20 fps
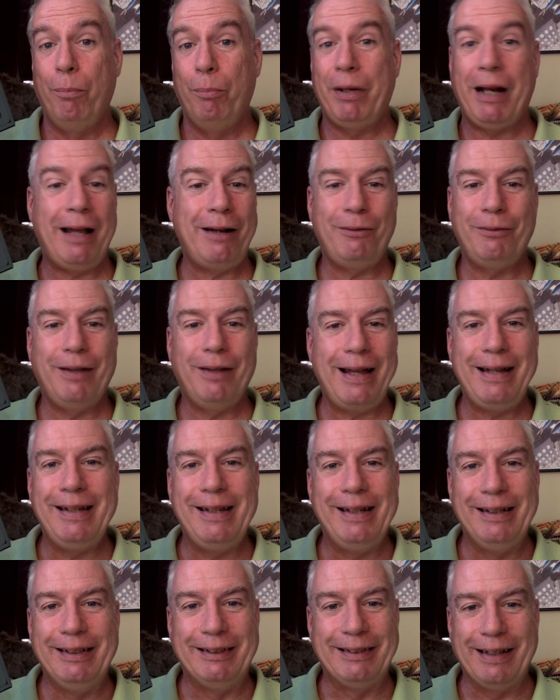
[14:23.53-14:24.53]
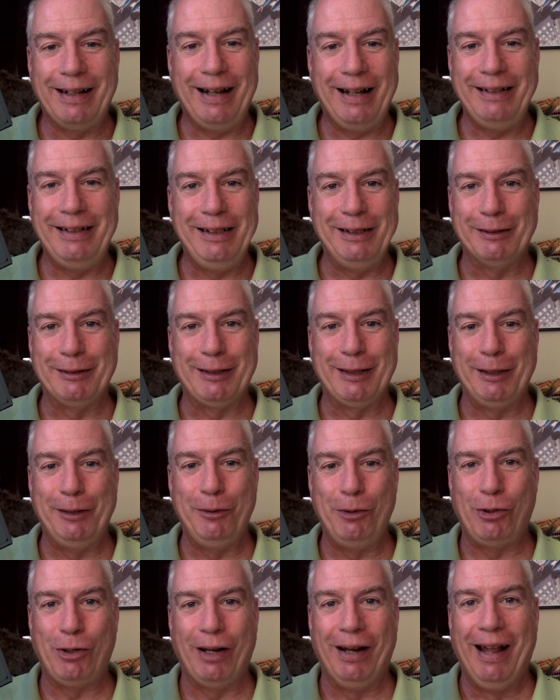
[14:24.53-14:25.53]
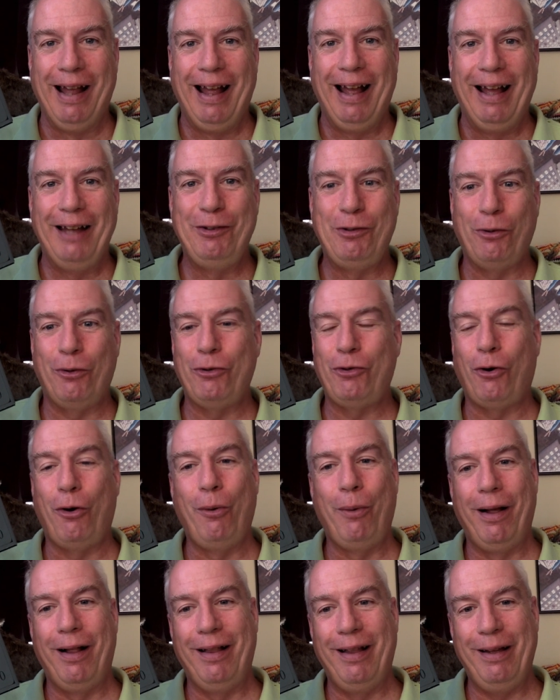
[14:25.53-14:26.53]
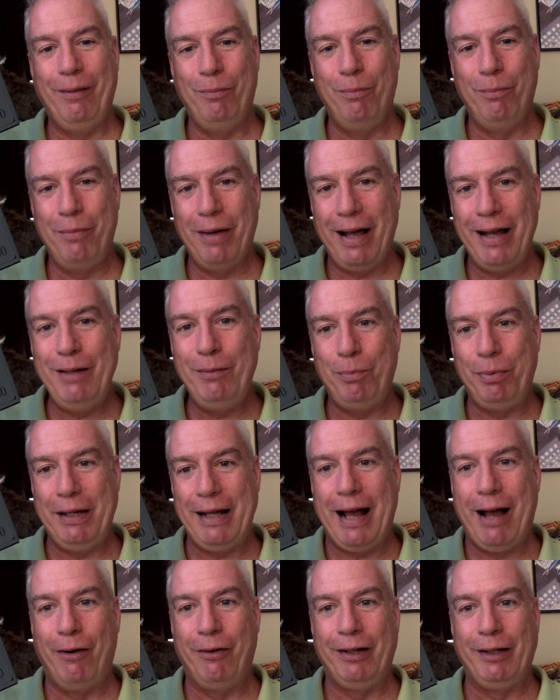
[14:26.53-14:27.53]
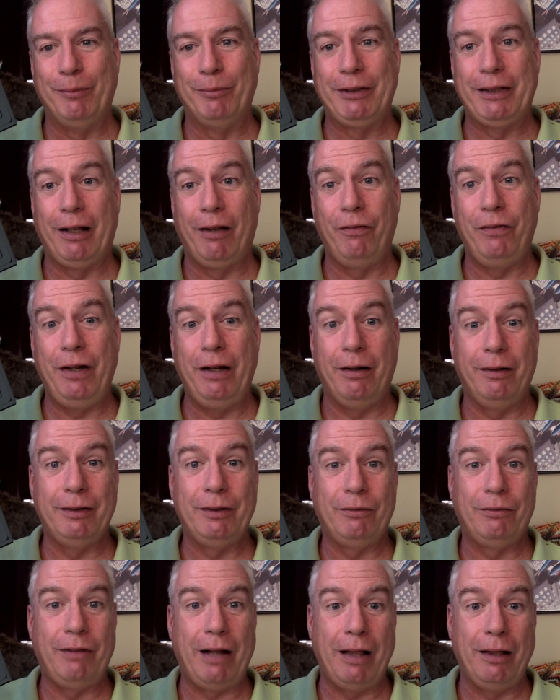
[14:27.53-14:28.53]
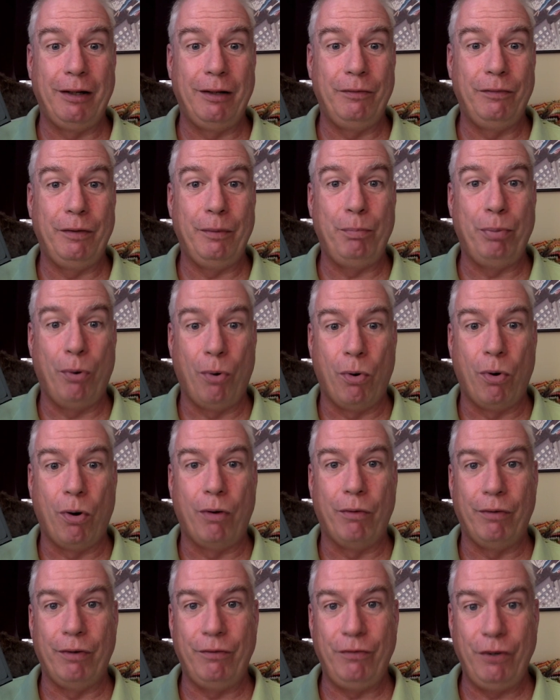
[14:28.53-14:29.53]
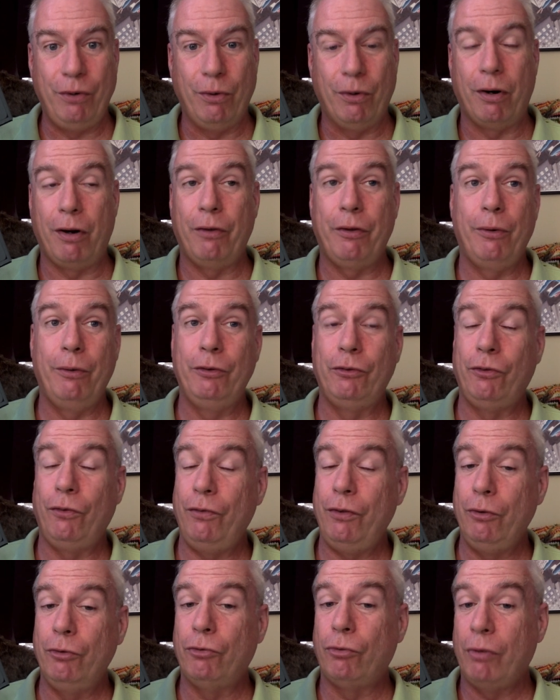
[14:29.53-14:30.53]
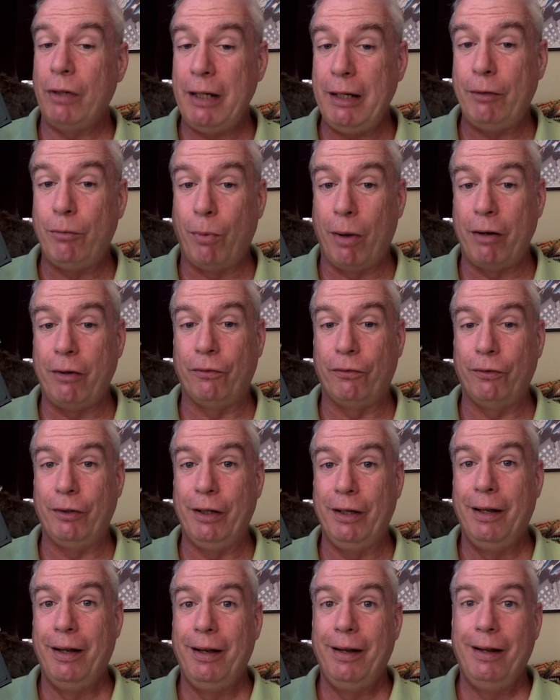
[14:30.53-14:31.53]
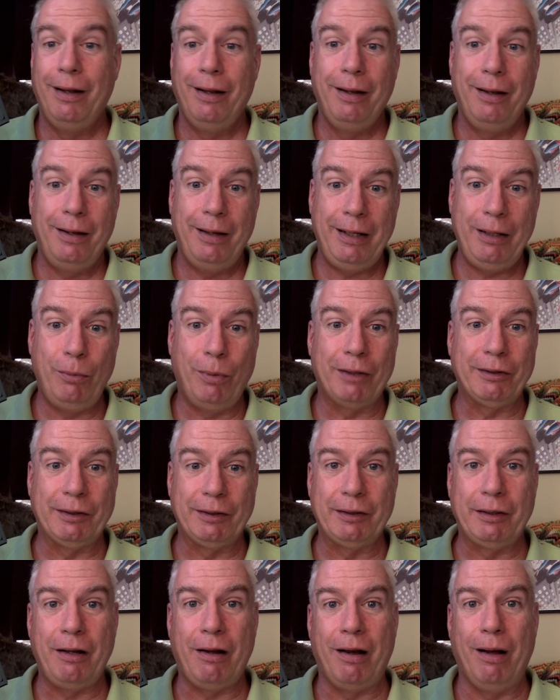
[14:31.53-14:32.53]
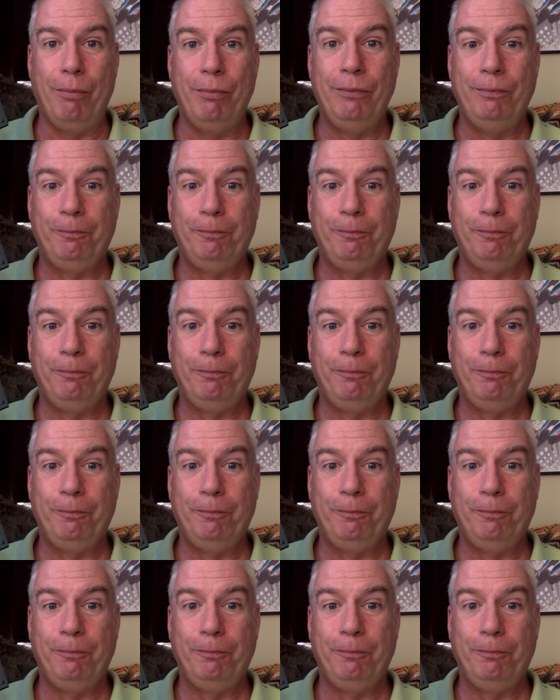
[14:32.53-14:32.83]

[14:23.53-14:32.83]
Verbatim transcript: But I don't like his ideal solution. George Orwell might be outing himself here as a relatively poor reviewer, although his reviews read wonderfully. He was a snob.